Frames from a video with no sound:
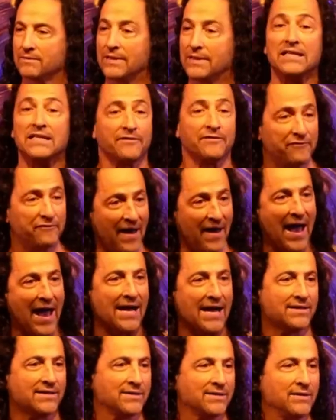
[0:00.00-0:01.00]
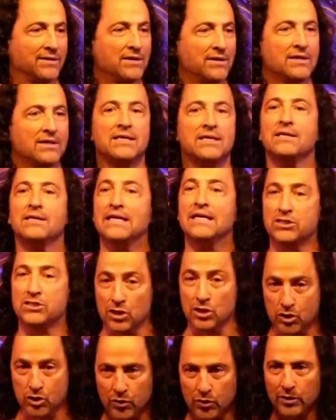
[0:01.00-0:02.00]
That's a fact. It's
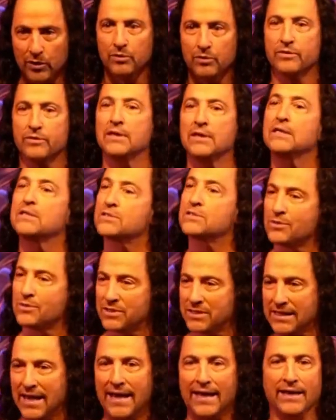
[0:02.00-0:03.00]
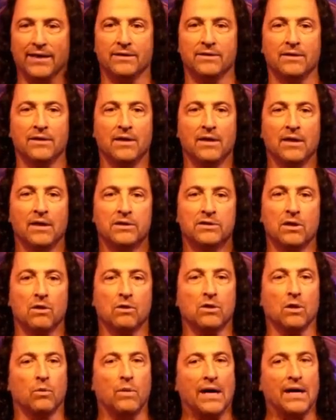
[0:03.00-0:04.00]
the truth. So say it. Don't
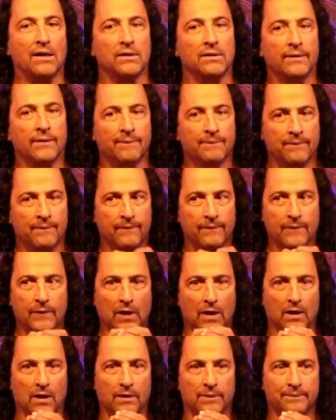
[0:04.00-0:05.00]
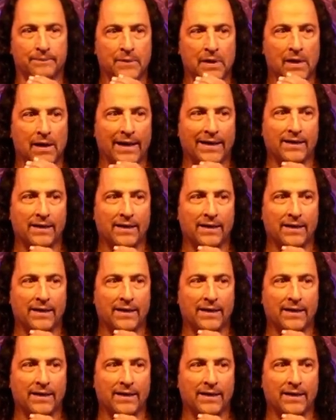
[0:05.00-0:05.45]
go, well, um, I